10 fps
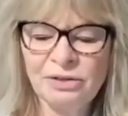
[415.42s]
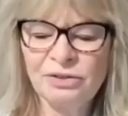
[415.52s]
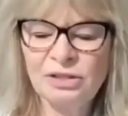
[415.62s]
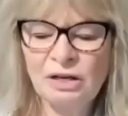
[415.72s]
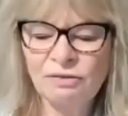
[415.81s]

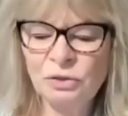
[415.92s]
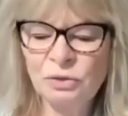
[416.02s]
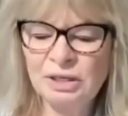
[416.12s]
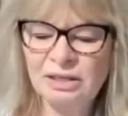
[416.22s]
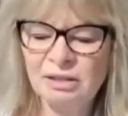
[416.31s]
yourselves to
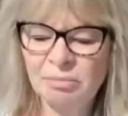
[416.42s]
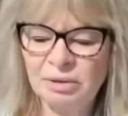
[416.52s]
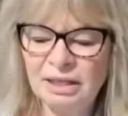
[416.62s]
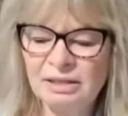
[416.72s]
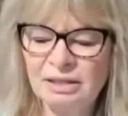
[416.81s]
a desolate
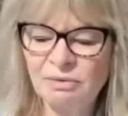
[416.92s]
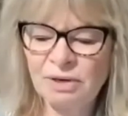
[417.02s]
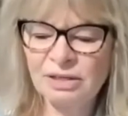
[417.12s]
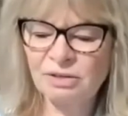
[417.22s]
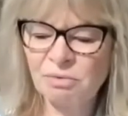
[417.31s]
place and
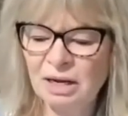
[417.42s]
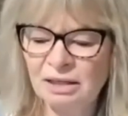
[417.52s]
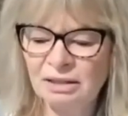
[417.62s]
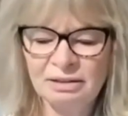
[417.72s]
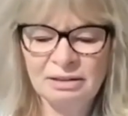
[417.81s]
rest a
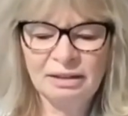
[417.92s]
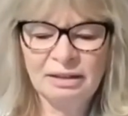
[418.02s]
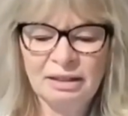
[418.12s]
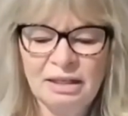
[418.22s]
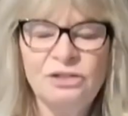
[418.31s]
while.
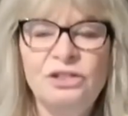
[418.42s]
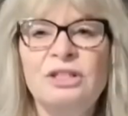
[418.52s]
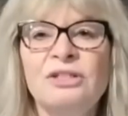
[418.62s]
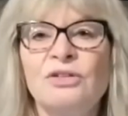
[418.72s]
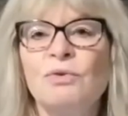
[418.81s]

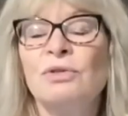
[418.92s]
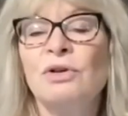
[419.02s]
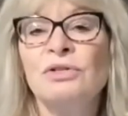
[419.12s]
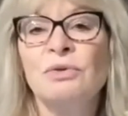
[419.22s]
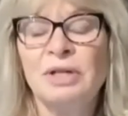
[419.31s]
Jesus was
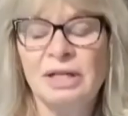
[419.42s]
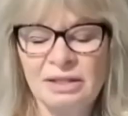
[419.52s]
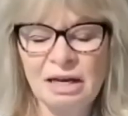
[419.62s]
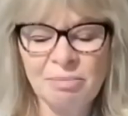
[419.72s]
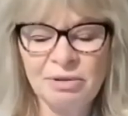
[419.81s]
also an
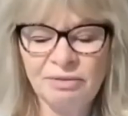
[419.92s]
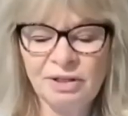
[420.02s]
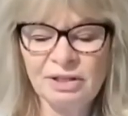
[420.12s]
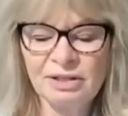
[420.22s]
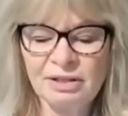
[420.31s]
example of
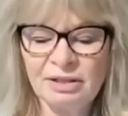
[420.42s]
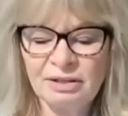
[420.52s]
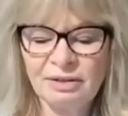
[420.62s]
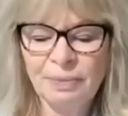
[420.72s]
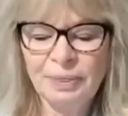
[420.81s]
this.
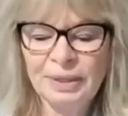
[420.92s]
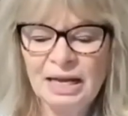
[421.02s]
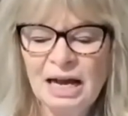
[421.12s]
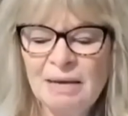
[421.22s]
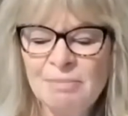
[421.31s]

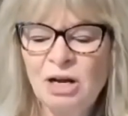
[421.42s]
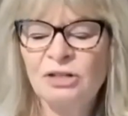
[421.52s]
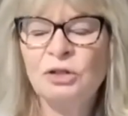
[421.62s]
I'm not